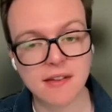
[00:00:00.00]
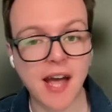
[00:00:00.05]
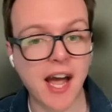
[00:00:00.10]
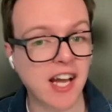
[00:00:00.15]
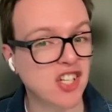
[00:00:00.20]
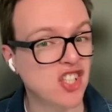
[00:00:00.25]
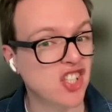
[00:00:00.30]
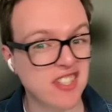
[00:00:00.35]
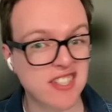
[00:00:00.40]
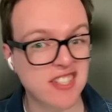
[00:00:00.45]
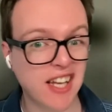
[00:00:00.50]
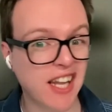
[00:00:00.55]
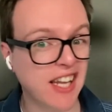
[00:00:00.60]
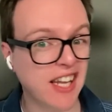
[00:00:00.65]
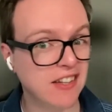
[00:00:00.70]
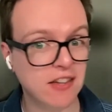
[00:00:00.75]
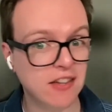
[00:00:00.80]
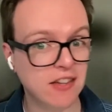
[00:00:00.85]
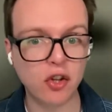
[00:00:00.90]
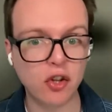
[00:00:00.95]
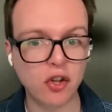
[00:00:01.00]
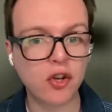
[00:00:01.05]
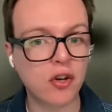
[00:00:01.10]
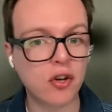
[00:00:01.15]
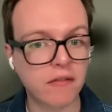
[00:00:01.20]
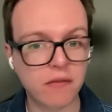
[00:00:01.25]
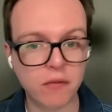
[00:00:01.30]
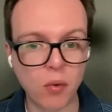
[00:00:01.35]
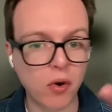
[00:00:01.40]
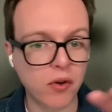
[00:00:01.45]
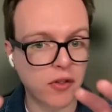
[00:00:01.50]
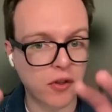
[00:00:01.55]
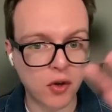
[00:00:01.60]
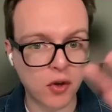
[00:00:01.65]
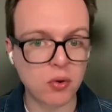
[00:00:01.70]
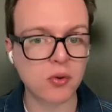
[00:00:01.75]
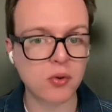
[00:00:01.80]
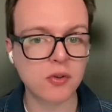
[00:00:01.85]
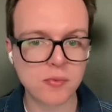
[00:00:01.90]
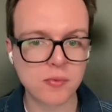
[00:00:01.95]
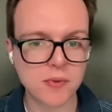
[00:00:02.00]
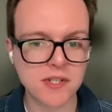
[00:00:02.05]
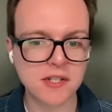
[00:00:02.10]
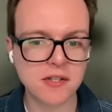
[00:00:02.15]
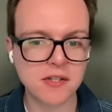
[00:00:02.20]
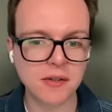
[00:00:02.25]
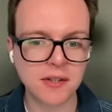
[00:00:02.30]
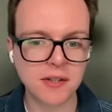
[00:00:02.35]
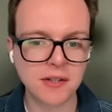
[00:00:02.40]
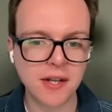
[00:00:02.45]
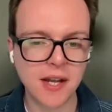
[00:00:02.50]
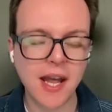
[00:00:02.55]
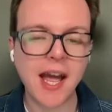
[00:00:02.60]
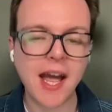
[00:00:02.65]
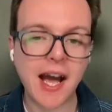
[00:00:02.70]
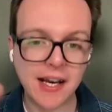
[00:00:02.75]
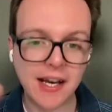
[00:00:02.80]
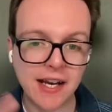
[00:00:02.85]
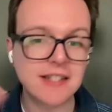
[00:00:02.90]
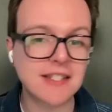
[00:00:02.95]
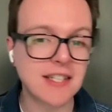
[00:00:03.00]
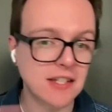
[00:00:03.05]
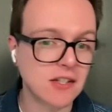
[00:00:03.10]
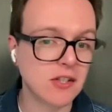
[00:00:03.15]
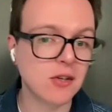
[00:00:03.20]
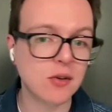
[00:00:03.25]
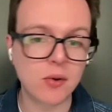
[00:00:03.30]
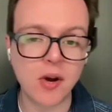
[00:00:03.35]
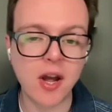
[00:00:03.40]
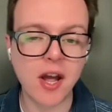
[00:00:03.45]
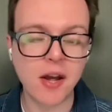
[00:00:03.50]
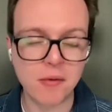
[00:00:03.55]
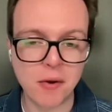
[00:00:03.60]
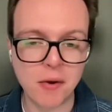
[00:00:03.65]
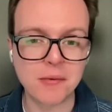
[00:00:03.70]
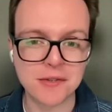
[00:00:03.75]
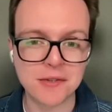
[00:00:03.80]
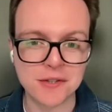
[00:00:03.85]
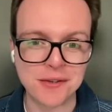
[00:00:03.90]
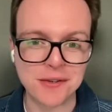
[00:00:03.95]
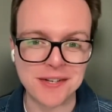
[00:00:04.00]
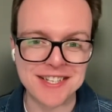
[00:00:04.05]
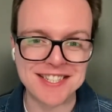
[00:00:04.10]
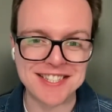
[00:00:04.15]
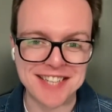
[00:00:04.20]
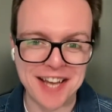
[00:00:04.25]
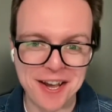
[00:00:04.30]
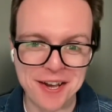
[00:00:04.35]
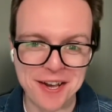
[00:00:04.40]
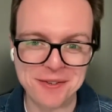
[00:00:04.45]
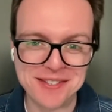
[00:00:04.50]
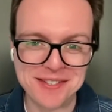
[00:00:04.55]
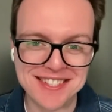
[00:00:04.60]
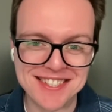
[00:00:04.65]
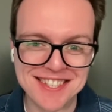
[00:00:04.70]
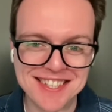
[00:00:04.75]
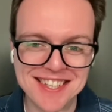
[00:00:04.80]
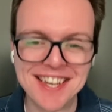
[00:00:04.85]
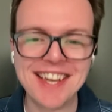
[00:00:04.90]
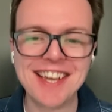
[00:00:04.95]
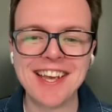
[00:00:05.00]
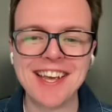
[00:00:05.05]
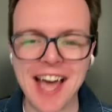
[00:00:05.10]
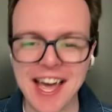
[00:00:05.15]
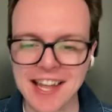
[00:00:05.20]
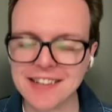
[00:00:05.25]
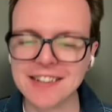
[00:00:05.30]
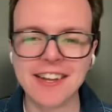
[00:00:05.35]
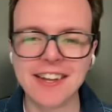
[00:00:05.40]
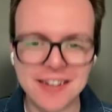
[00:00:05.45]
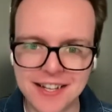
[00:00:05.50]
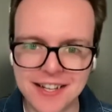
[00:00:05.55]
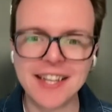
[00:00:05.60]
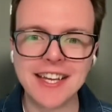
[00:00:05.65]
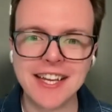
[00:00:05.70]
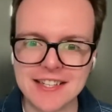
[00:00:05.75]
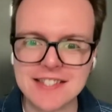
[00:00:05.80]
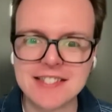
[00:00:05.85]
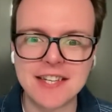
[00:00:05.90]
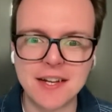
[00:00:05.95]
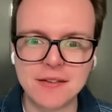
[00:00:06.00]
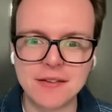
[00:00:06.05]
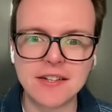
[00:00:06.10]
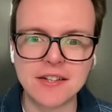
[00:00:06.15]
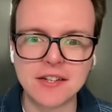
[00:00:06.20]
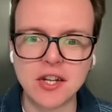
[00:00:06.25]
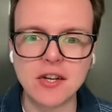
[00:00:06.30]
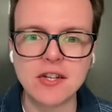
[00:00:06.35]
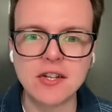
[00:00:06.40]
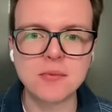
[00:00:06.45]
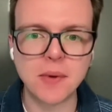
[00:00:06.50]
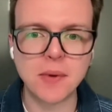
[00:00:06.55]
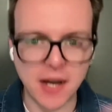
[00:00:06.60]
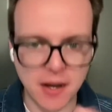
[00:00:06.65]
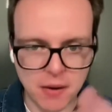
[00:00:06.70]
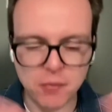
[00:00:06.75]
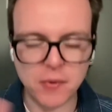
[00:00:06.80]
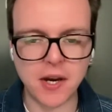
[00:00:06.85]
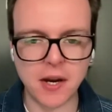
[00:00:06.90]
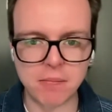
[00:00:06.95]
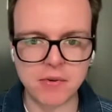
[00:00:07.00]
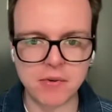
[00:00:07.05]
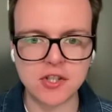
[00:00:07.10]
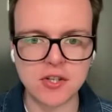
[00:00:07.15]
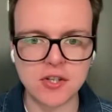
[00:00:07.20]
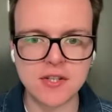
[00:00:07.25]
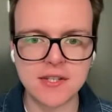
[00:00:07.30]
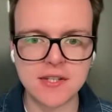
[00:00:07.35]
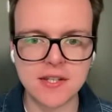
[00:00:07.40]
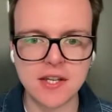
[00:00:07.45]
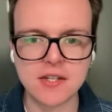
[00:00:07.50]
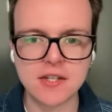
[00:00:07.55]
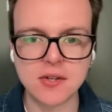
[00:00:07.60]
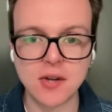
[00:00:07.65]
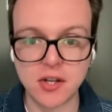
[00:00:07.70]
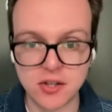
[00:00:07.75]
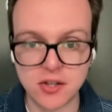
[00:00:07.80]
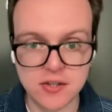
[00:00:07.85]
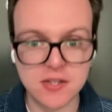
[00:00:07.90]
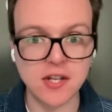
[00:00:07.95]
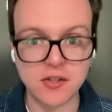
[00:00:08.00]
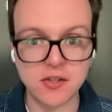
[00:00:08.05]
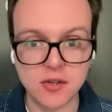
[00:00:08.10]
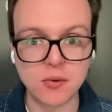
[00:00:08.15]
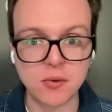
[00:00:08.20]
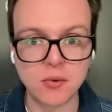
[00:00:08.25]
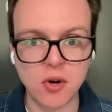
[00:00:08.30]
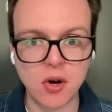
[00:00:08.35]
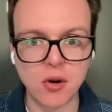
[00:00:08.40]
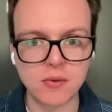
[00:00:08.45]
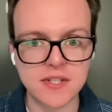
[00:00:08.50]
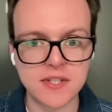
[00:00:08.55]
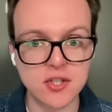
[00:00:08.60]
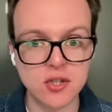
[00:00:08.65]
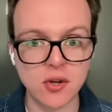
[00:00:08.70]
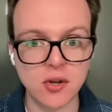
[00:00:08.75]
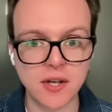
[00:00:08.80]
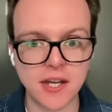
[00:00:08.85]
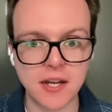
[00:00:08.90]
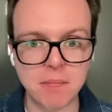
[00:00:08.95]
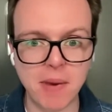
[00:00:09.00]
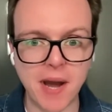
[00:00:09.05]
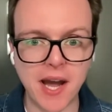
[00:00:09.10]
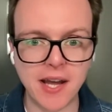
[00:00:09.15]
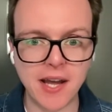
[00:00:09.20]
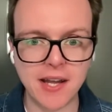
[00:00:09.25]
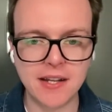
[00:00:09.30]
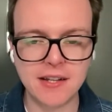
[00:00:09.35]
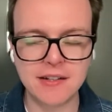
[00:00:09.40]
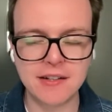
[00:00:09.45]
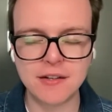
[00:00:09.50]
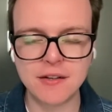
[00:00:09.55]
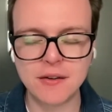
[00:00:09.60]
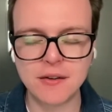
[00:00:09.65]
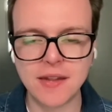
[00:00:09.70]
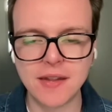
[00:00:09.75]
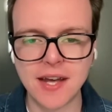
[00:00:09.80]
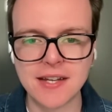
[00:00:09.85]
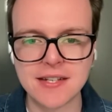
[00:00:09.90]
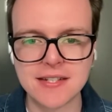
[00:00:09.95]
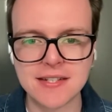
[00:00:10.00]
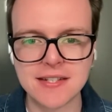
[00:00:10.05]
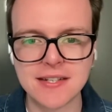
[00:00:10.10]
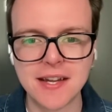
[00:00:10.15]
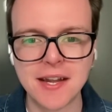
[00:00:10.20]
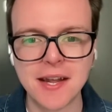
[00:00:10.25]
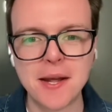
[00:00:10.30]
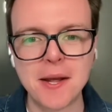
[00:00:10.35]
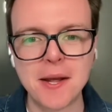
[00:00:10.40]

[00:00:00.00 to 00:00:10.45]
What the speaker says: that I just liked the look of what the code was doing, and I didn't know how it was going to sound. And luckily it sounded good when I produced it. So I used a tool called Sonic Pi to do this.